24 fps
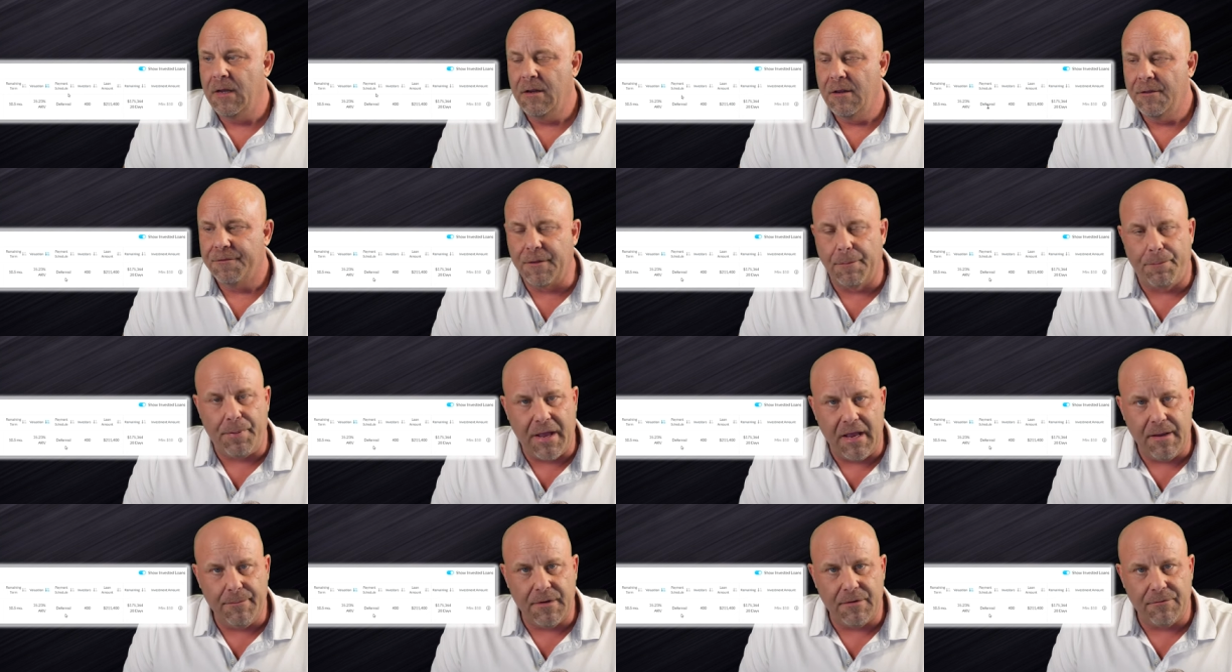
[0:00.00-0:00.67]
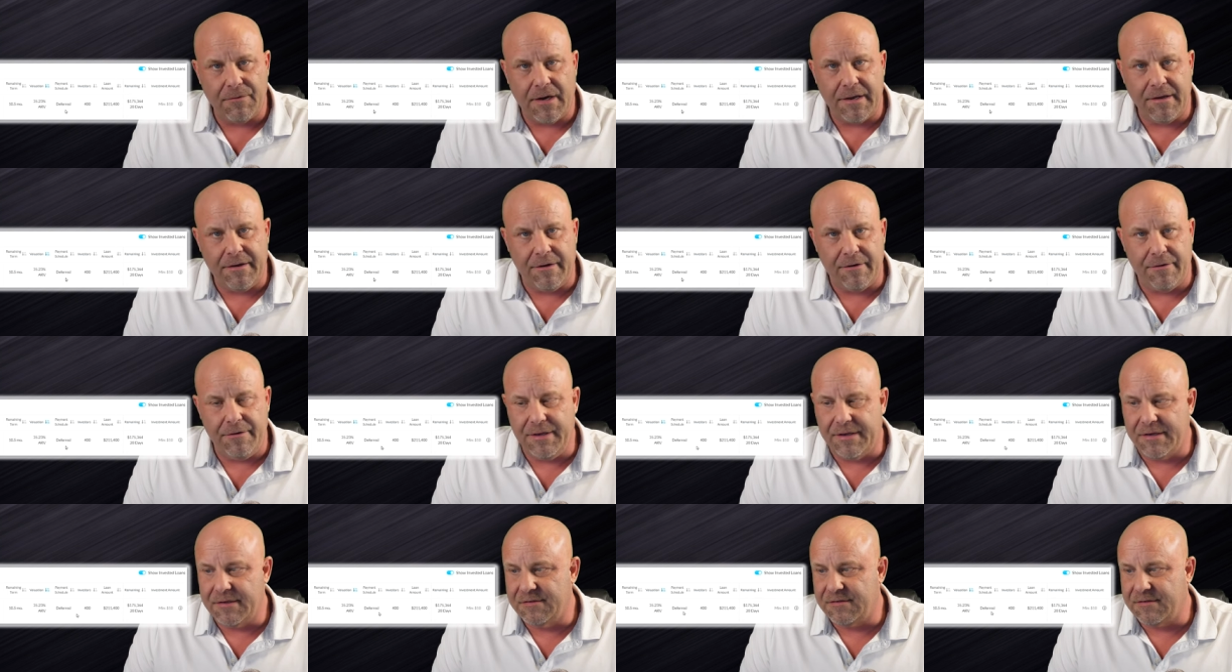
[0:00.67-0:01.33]
The payment right here
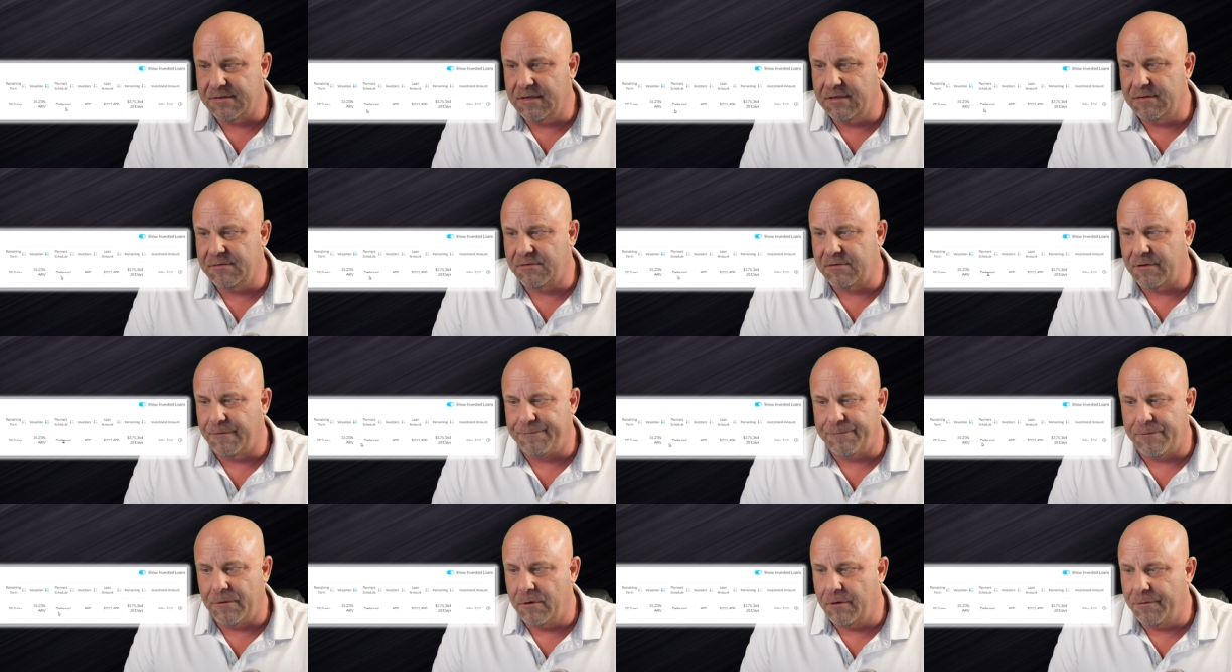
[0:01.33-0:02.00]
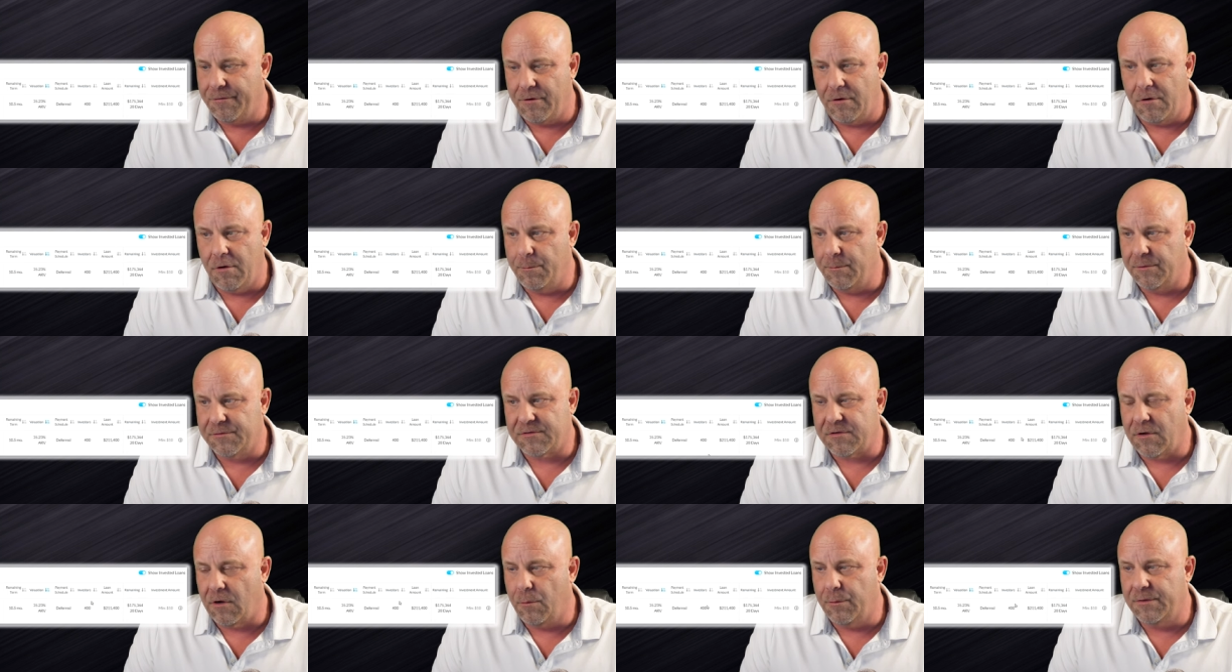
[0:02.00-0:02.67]
you can see is deferred. They're
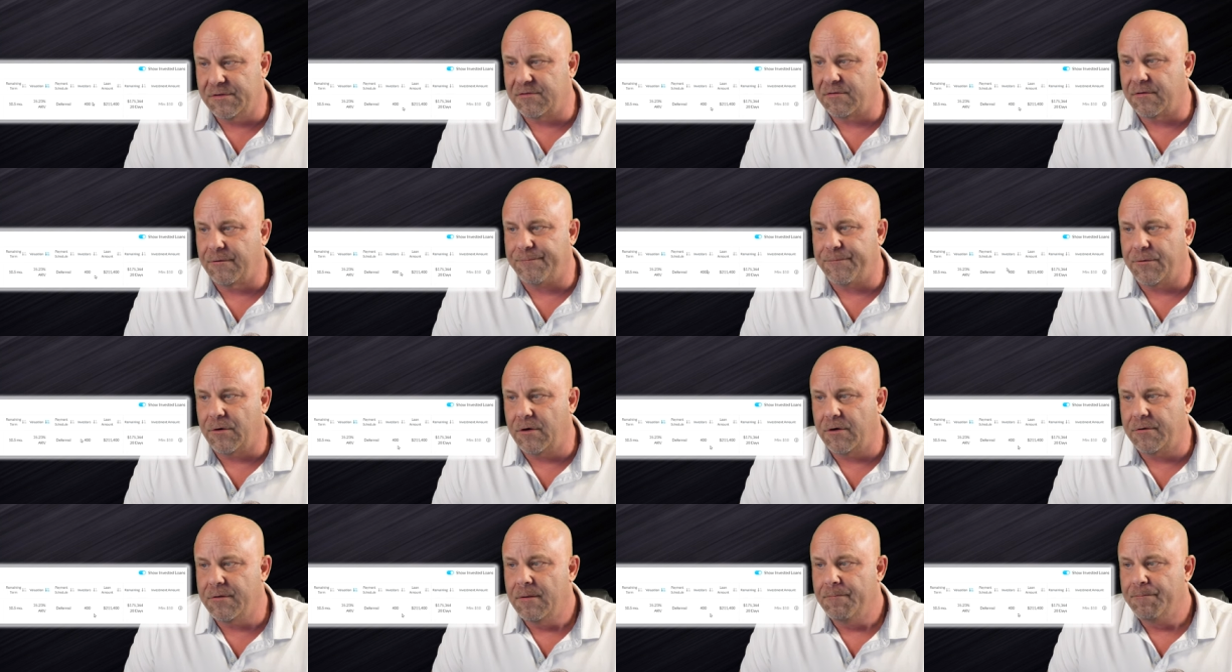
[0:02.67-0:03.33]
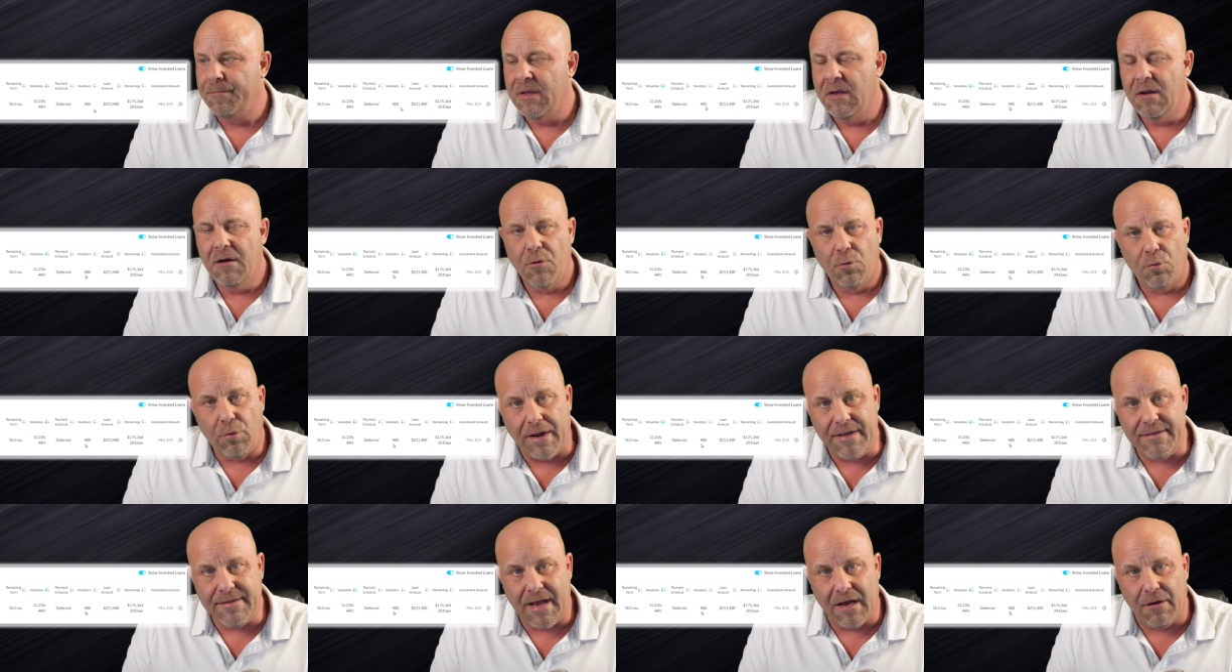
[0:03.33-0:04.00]
almost always deferred.
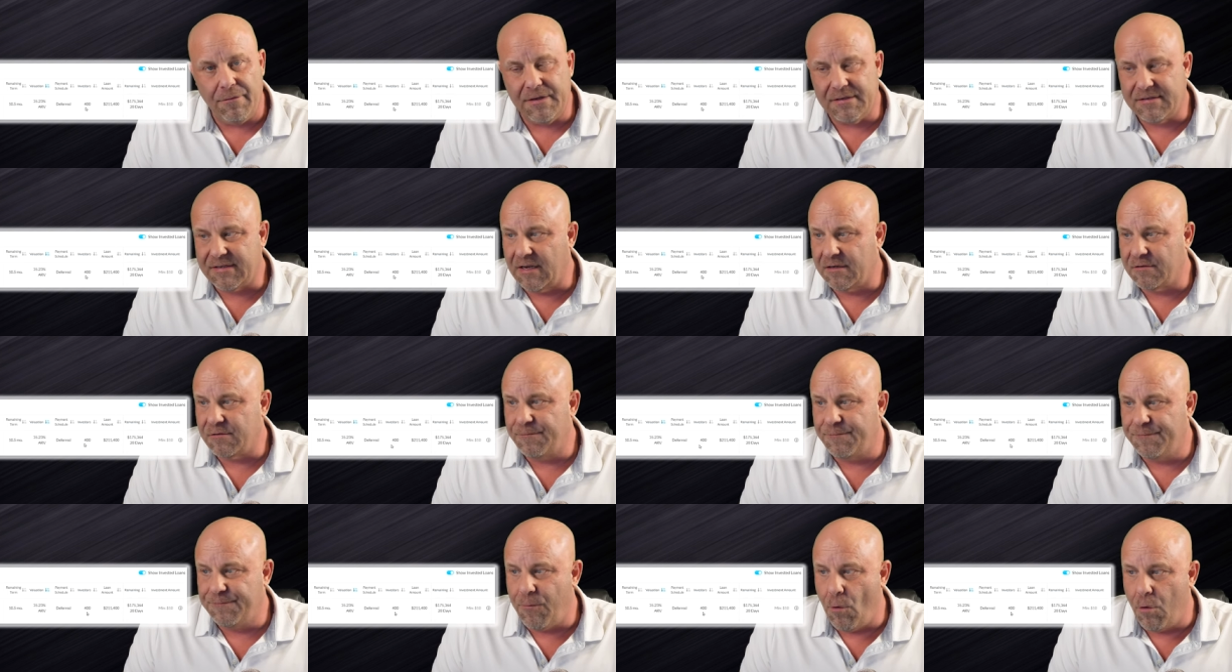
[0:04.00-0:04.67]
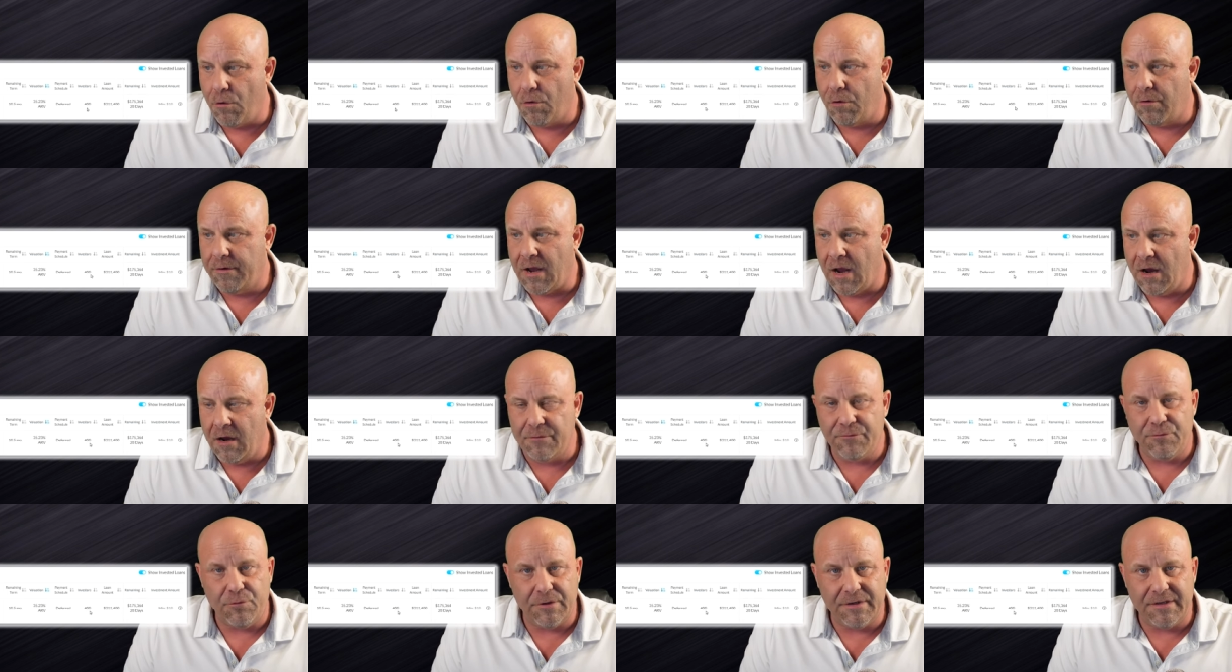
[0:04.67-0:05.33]
Right now, this has four
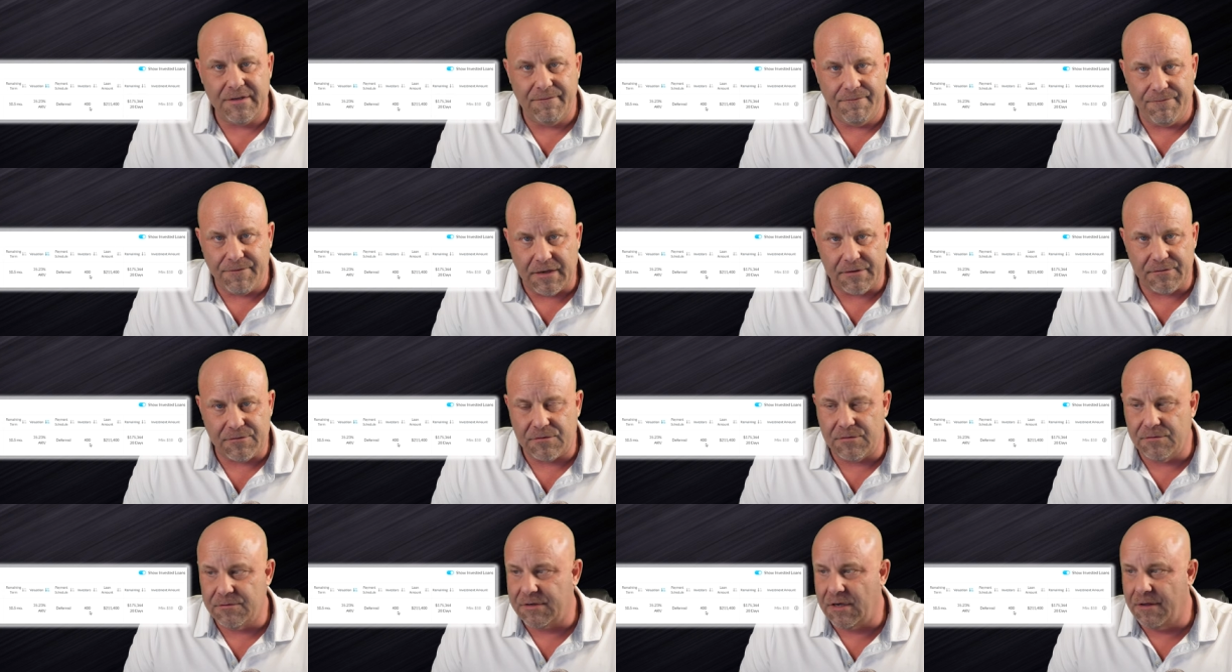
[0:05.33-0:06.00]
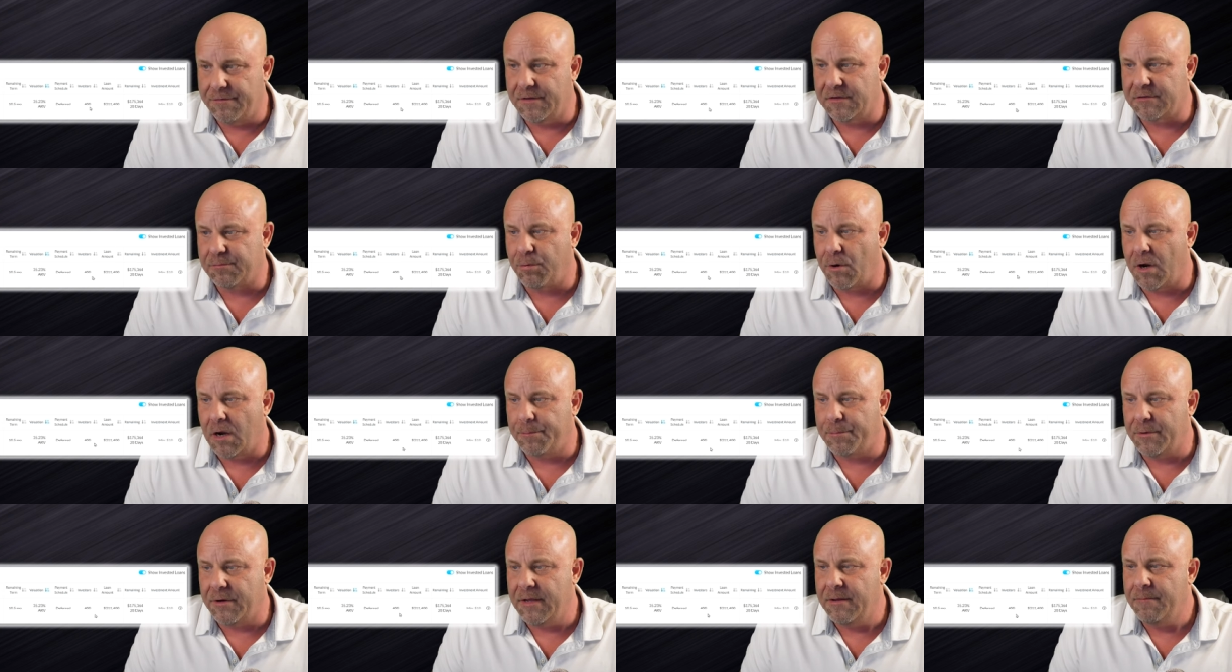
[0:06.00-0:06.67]
hundred investors on this
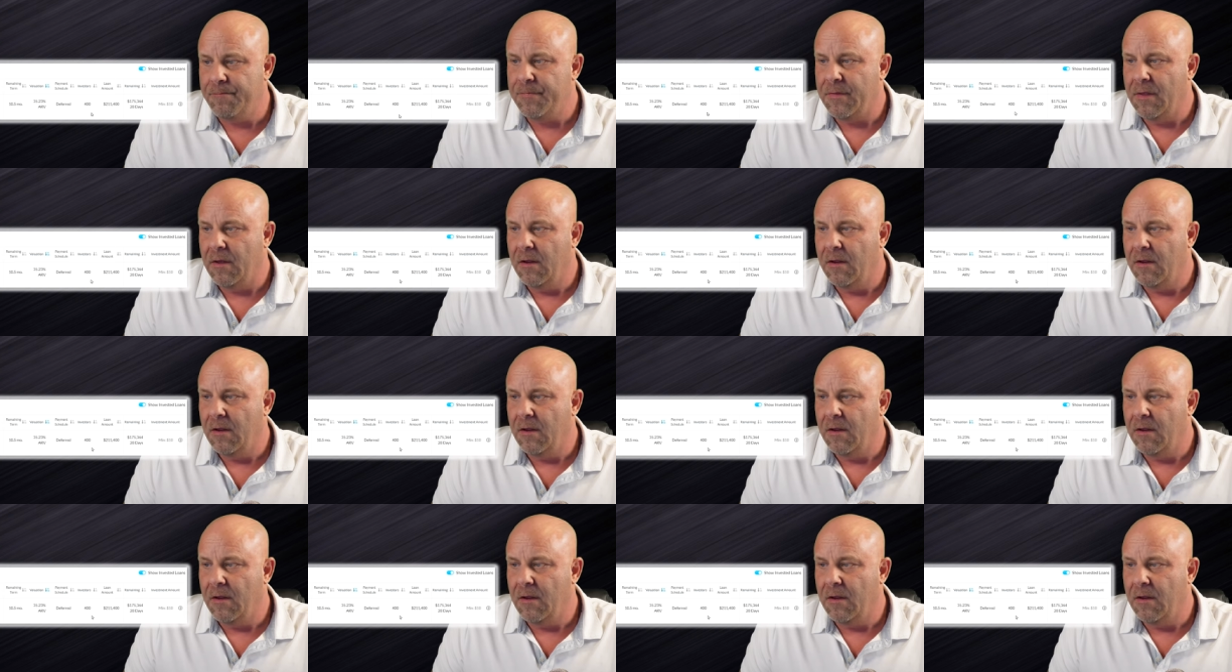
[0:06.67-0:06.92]
property.